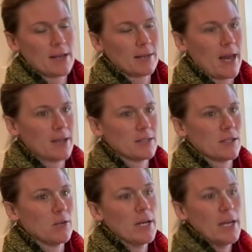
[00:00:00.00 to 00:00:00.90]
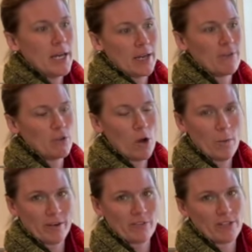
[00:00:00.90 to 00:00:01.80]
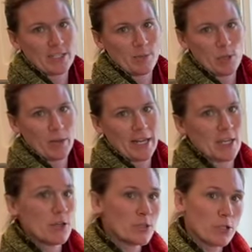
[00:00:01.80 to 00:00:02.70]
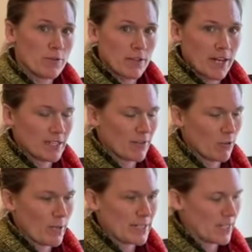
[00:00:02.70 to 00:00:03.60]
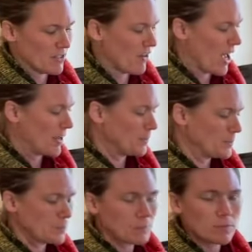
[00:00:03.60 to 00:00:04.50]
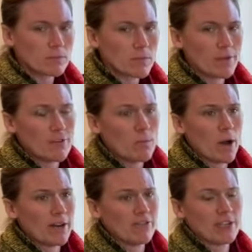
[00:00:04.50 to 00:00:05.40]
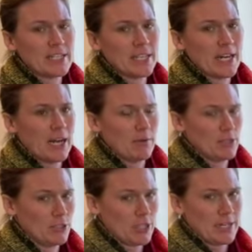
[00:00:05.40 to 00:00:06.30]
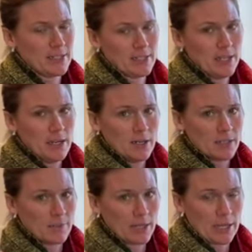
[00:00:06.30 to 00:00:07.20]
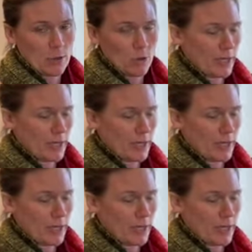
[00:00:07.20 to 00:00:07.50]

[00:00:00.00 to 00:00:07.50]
lasts. So if you don't want to freeze it, but you plan to use it over the next several weeks, that's fine. If you want to freeze it, I would suggest something like quart